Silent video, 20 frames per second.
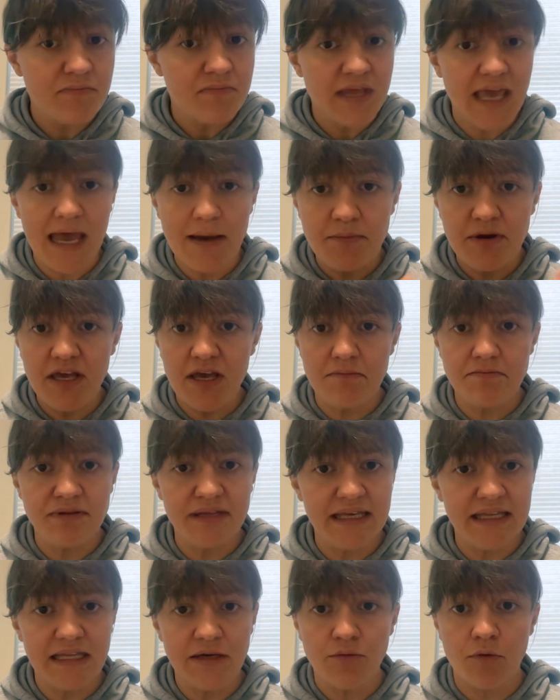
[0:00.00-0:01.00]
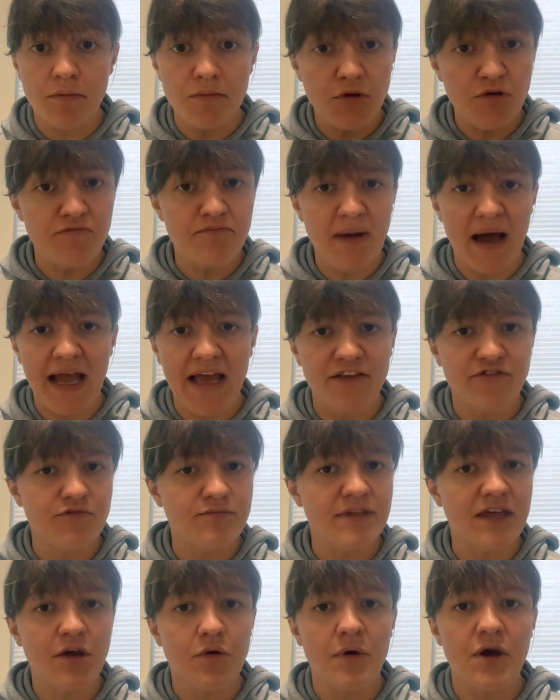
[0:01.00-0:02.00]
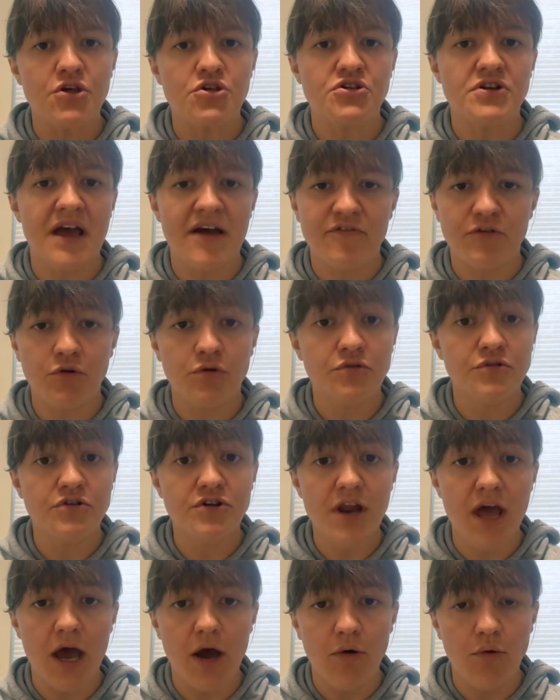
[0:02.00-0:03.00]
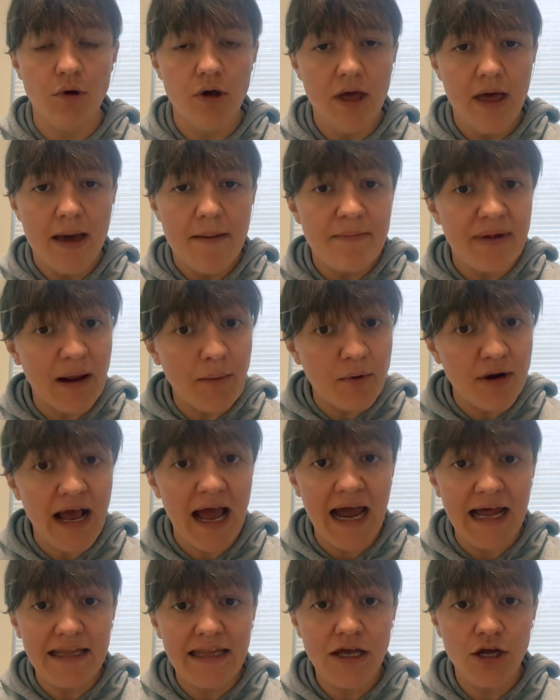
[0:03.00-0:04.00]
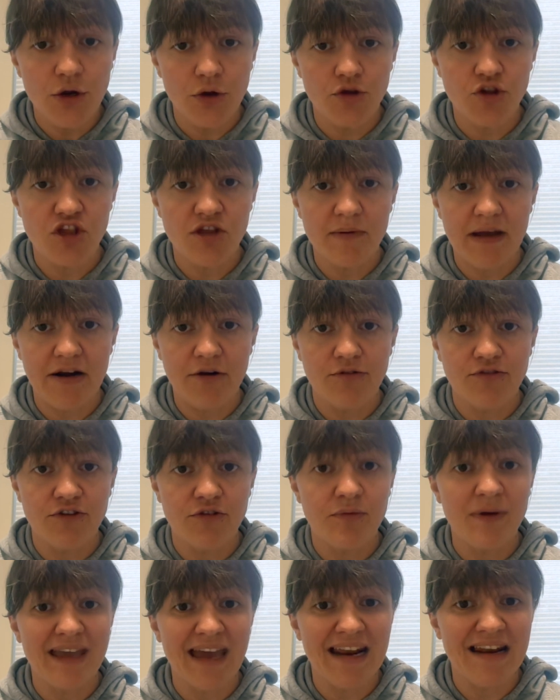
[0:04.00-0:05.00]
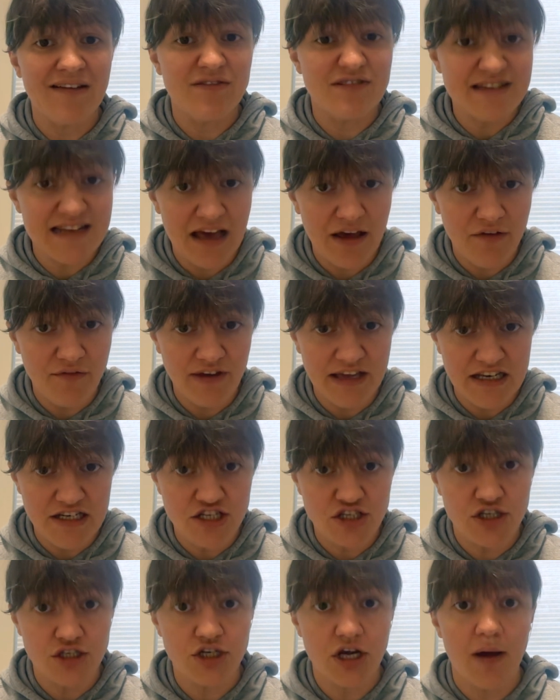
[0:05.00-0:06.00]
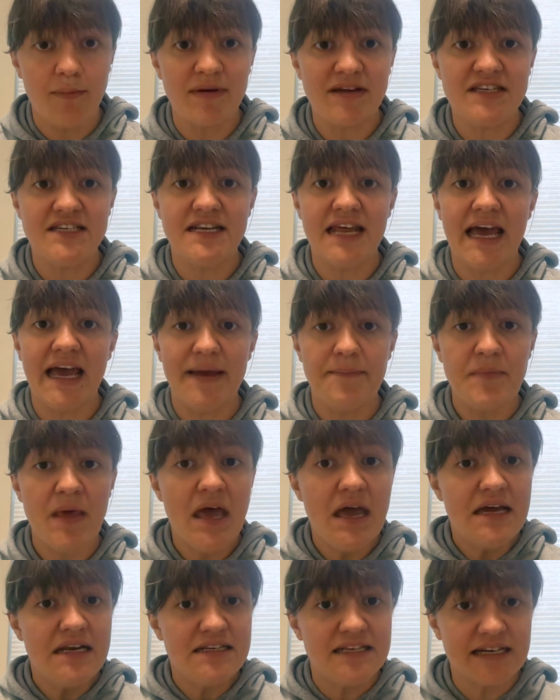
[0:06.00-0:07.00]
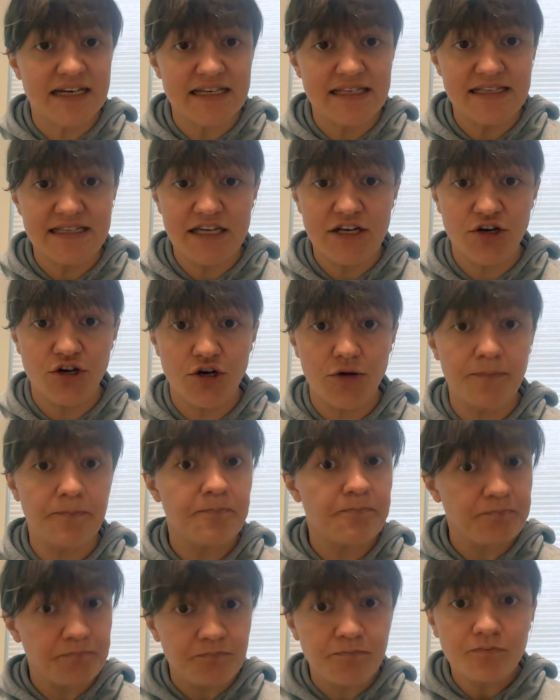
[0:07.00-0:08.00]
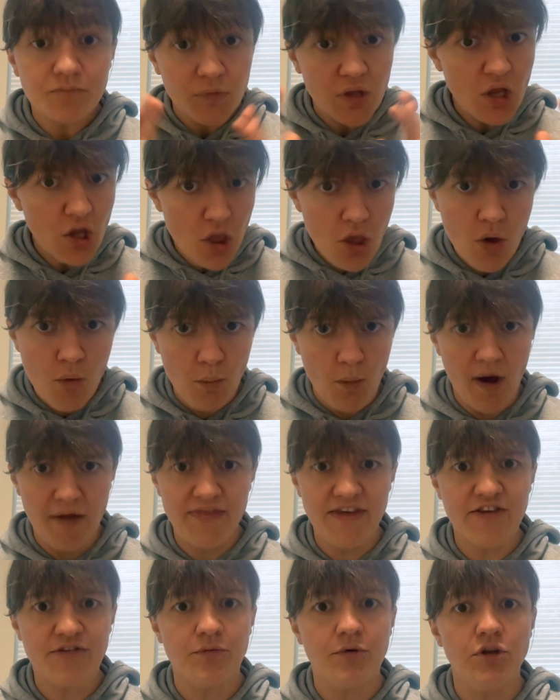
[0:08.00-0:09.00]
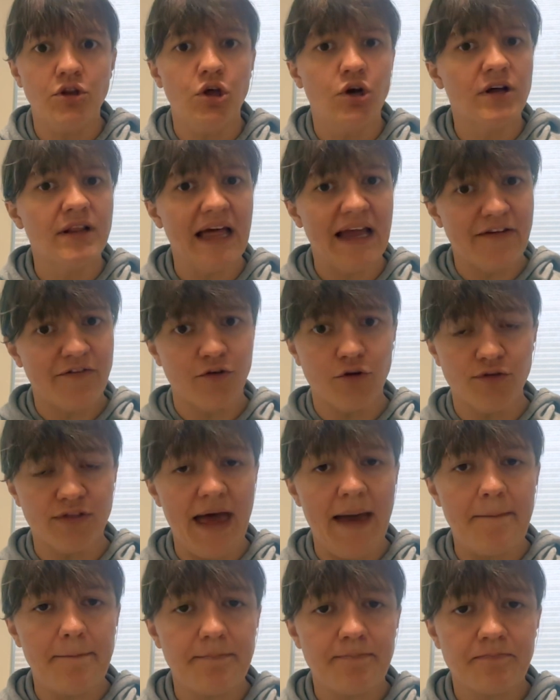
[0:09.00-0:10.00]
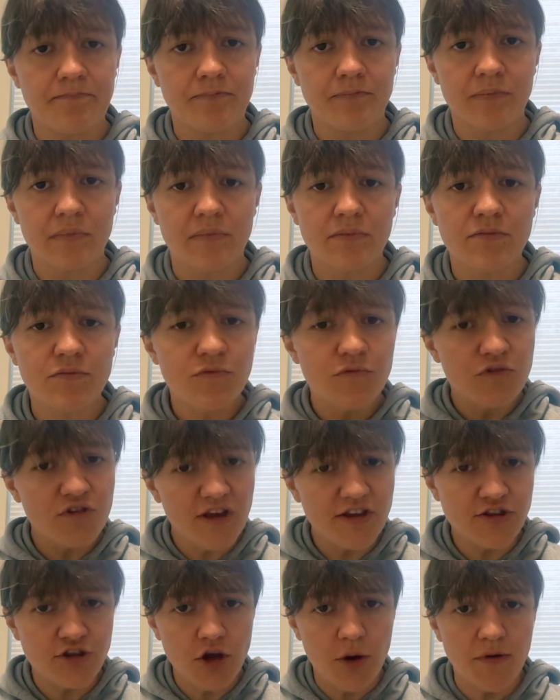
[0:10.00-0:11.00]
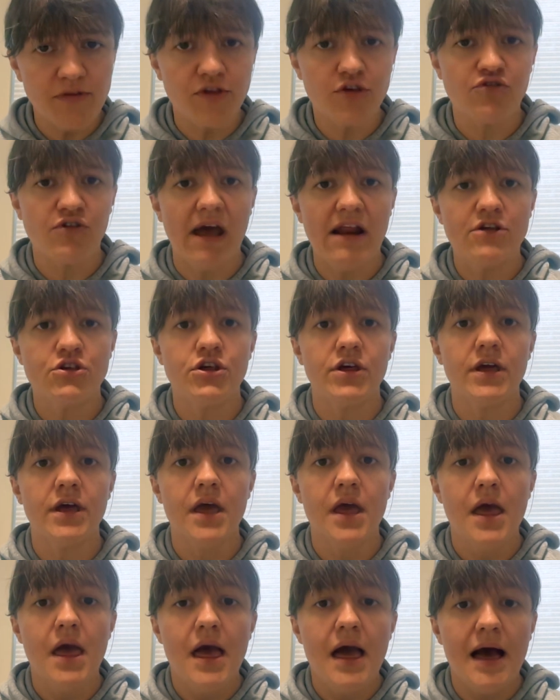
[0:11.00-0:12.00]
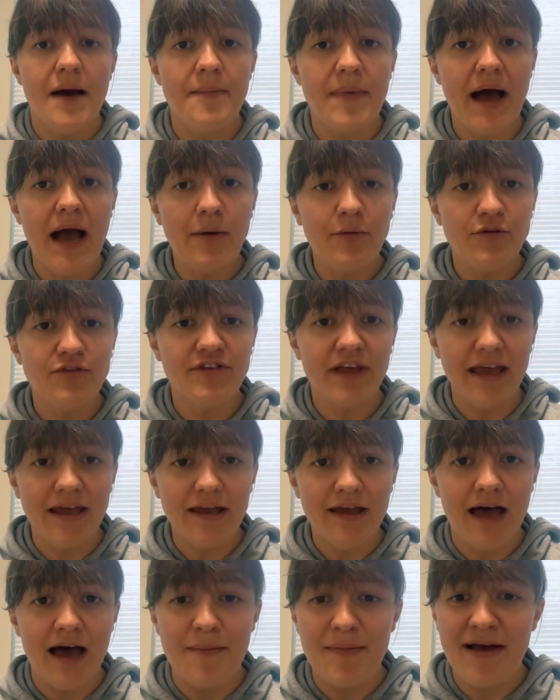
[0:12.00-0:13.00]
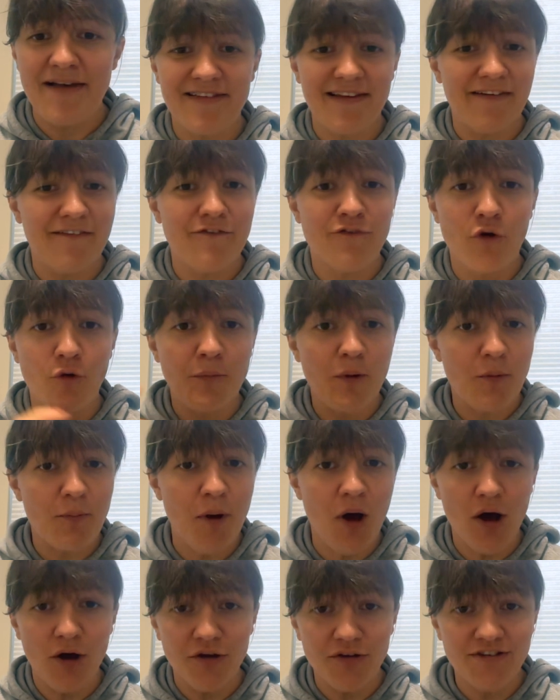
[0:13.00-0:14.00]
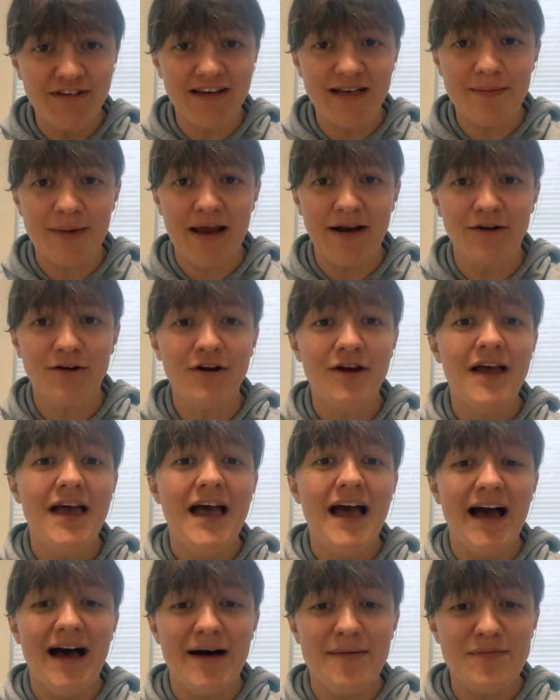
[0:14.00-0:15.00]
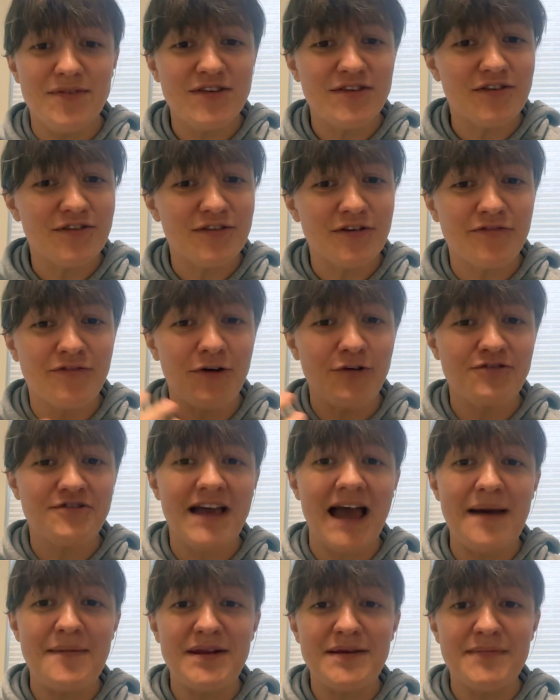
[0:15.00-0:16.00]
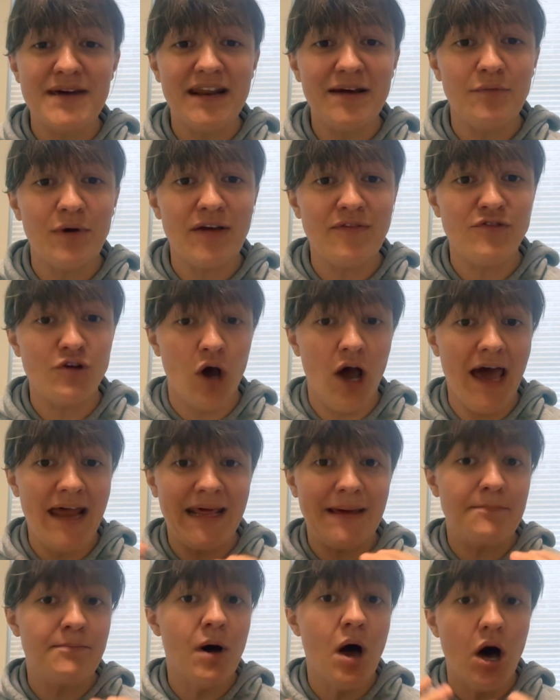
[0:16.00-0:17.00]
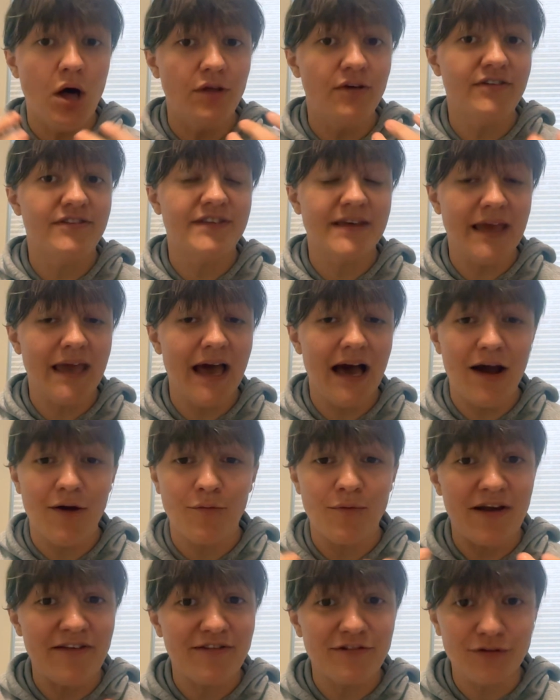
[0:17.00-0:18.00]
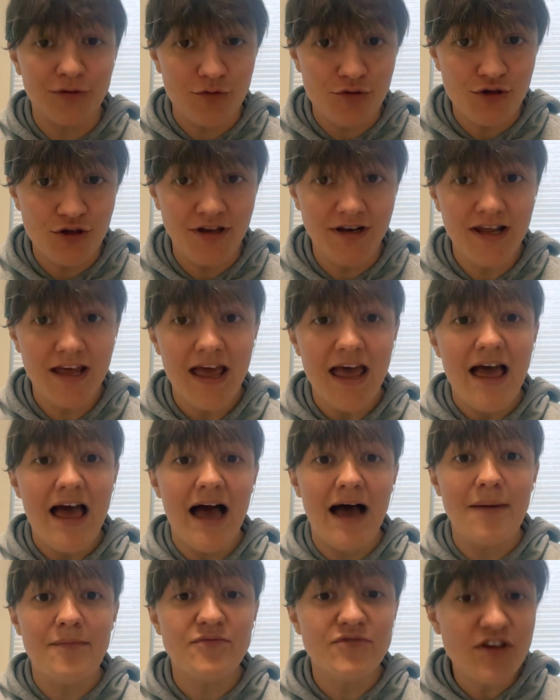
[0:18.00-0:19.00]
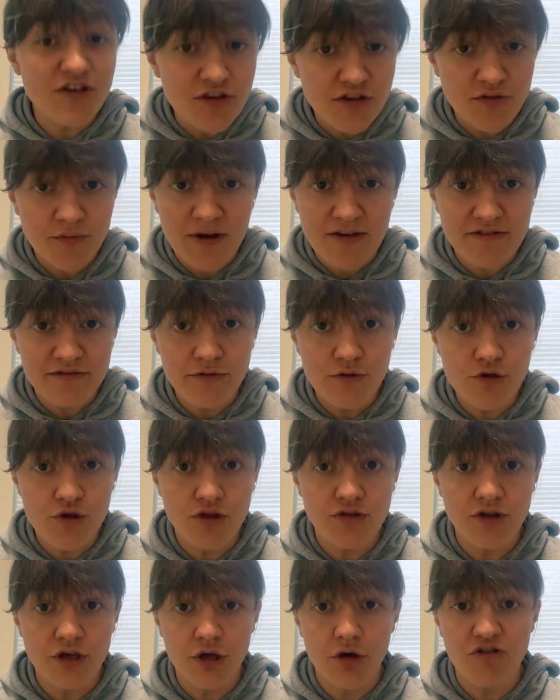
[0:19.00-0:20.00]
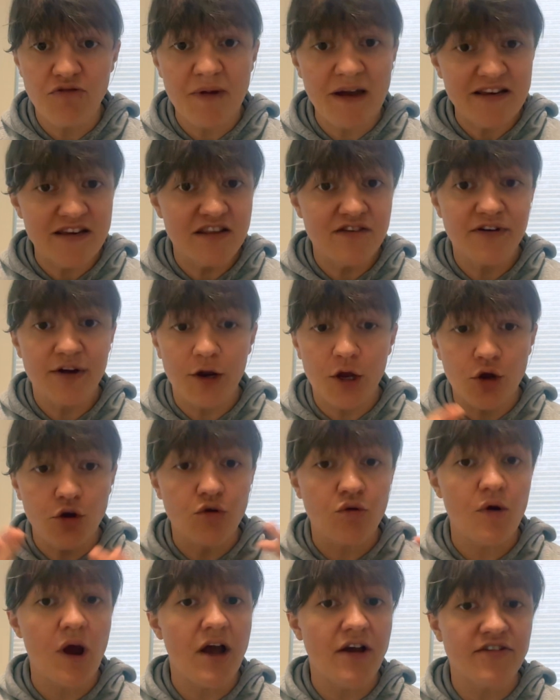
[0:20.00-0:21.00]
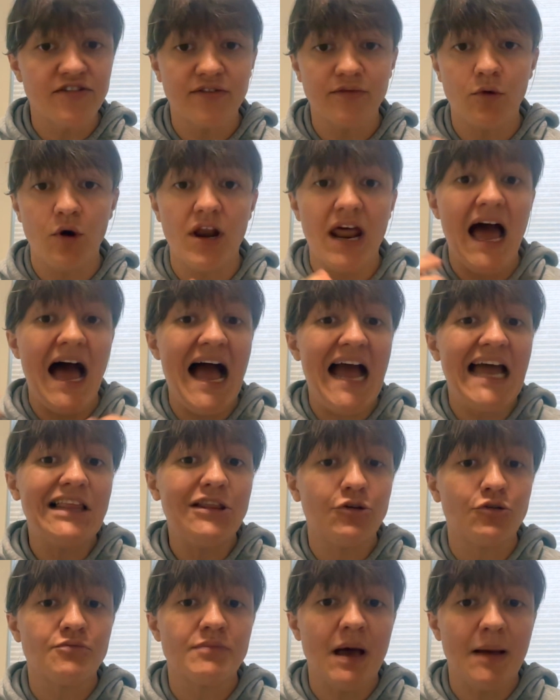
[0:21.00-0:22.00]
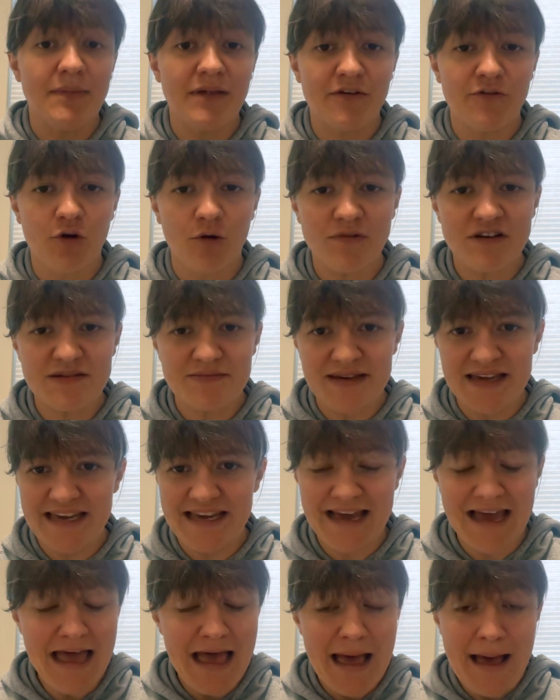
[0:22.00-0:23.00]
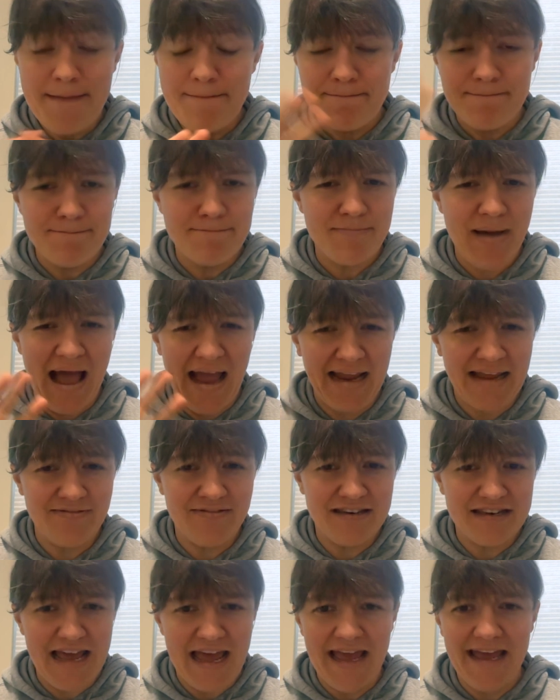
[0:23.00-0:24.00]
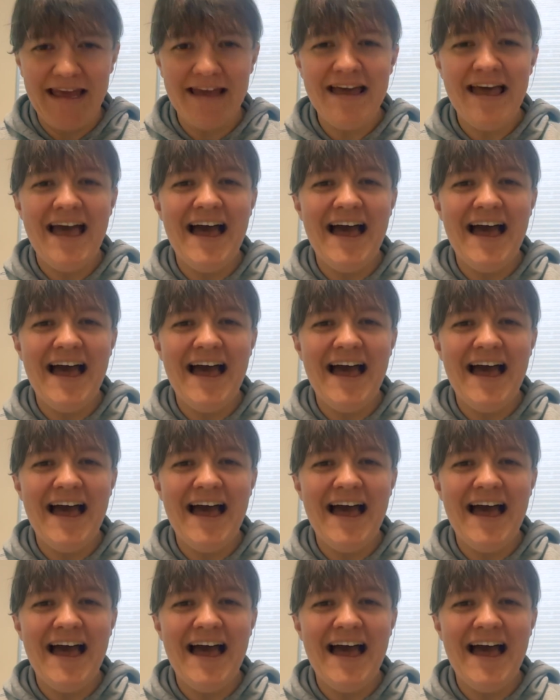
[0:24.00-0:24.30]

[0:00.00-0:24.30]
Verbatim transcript: Can we completely remove bias from the equation ever? No. But I would highly encourage debaters as we kind of delve into the topic today to consider what this will look like for them. So let's start with the strategy. Um, I will say, um, a former policy debater, um, this is the first time in a minute we've not had a policy uh, resolution. Um, this is a resolution that goes back to the very crux of what I learned public forum to be back in the day,